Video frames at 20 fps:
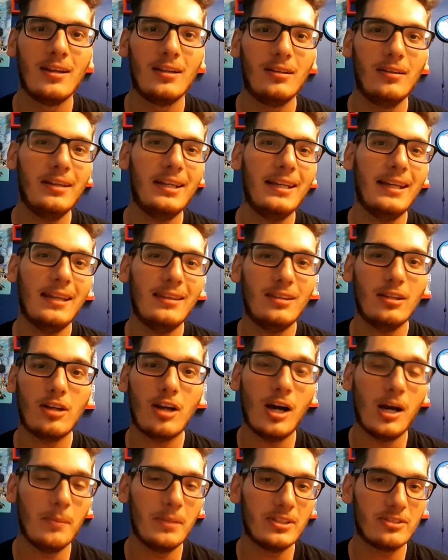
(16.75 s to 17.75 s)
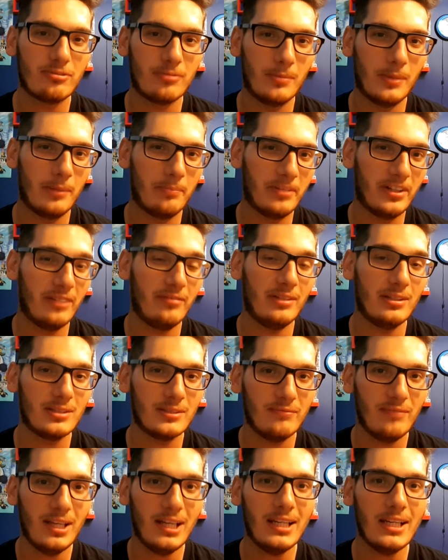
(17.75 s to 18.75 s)
Looking at the comments from my
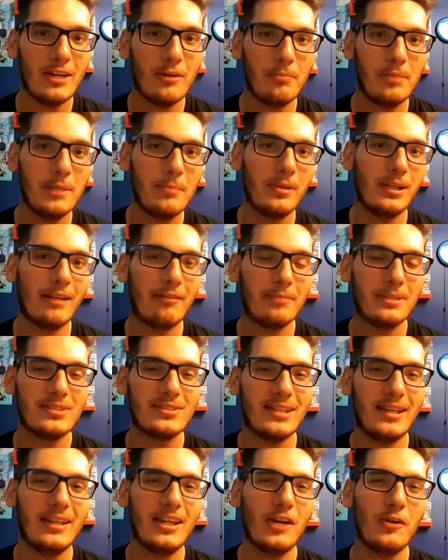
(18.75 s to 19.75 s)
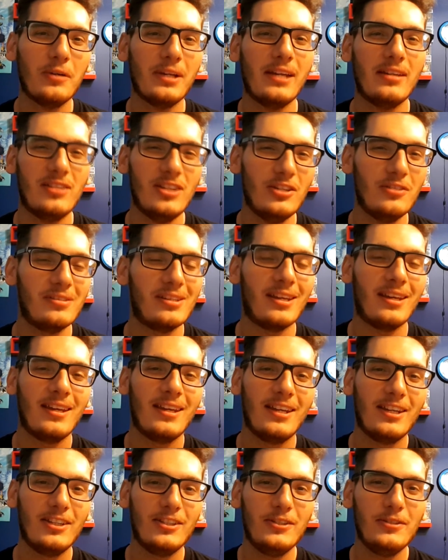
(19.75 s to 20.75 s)
previous video, people have been saying, okay, dude,
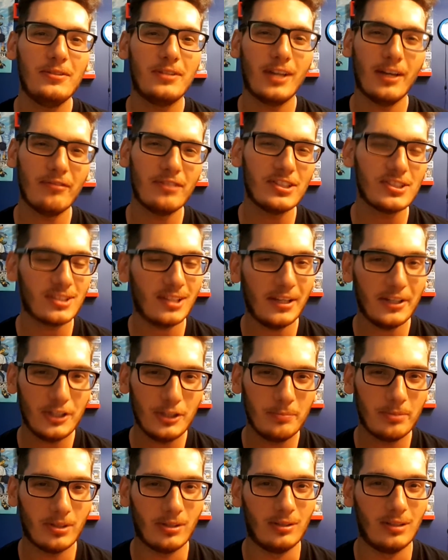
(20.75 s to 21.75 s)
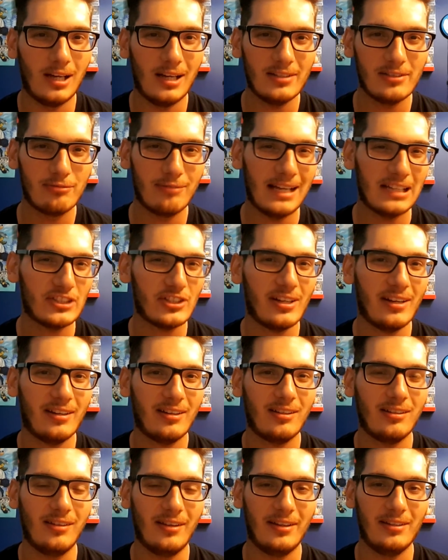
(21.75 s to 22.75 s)
you cover Sly Cooper a lot, Ratchet
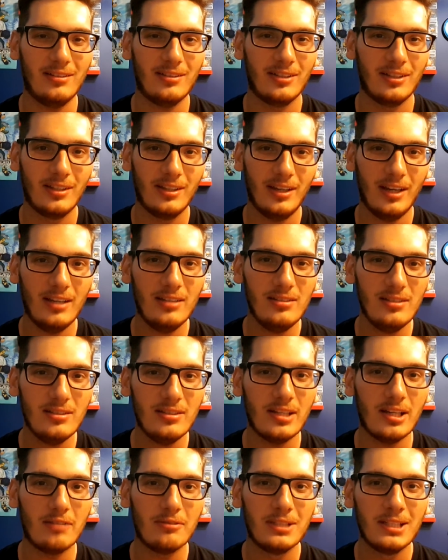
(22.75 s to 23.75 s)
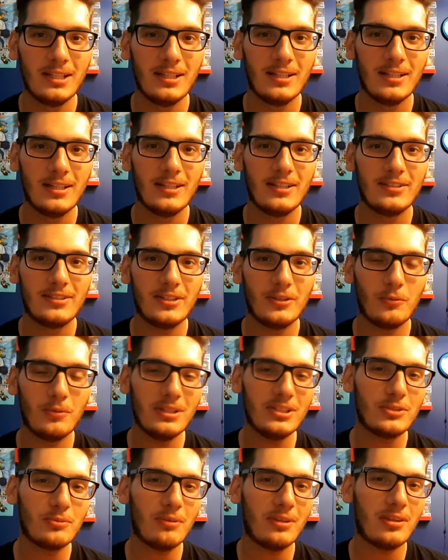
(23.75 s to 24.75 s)
and Clank, and you know. So
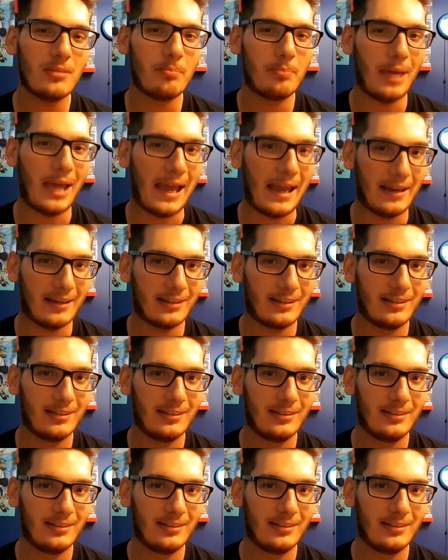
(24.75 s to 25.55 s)
what's with the back?